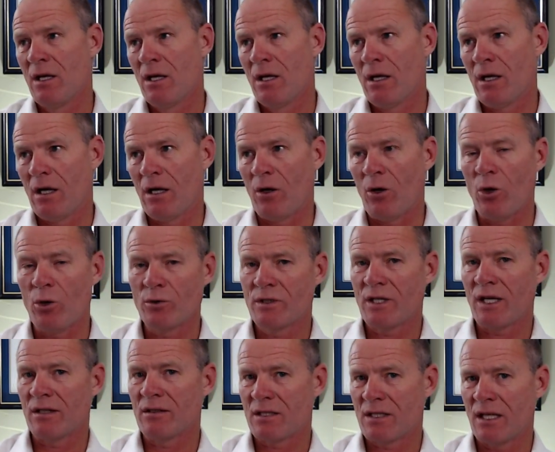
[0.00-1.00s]

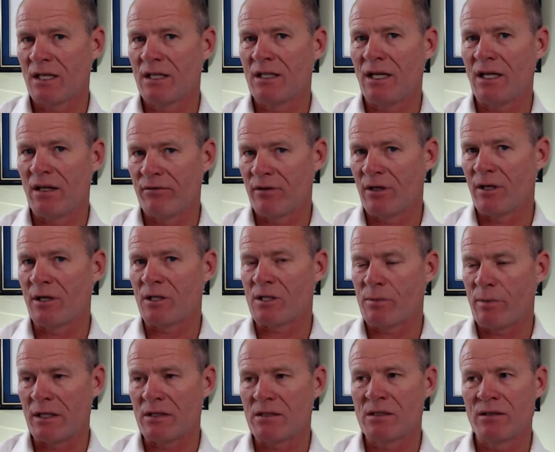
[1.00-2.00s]
Hotels tend to get very
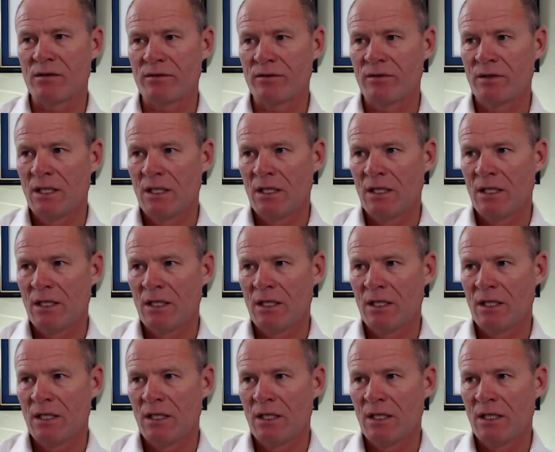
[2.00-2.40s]
expensive.